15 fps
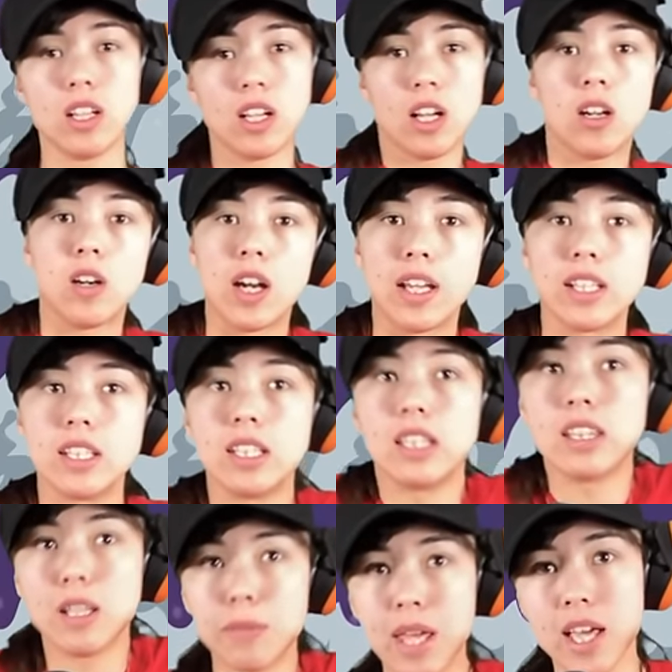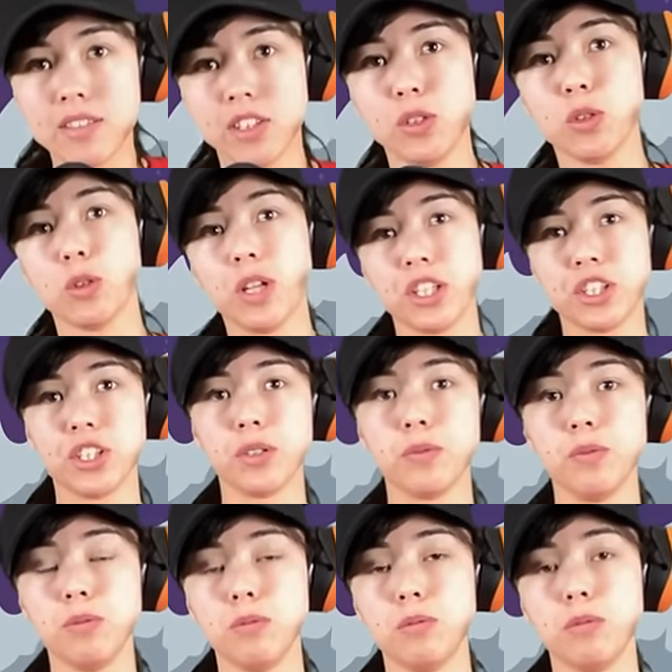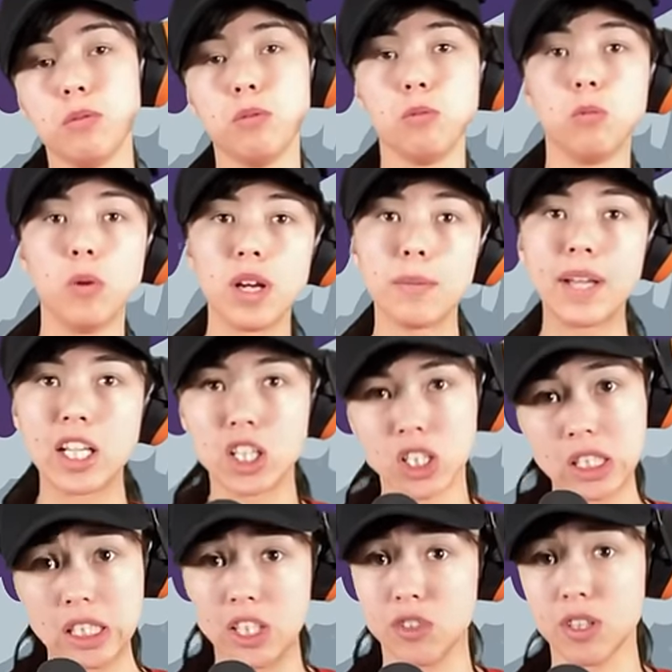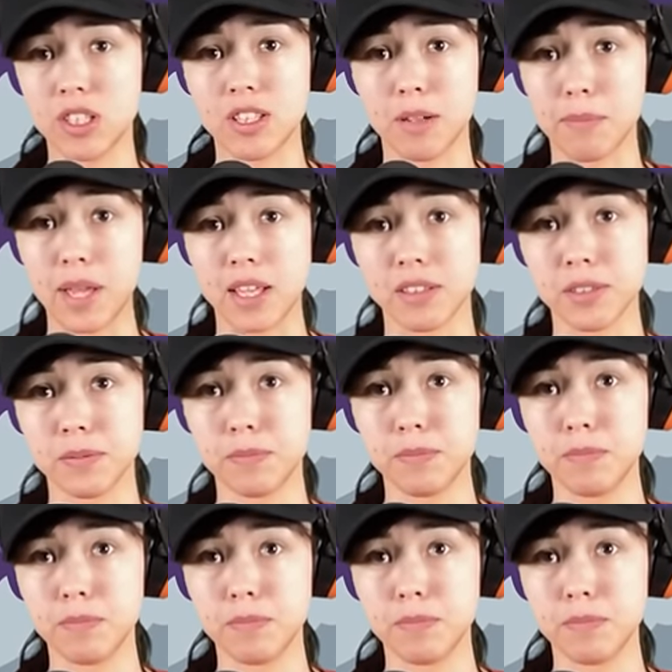All right, let me ask you a question. What am I currently dressed up as?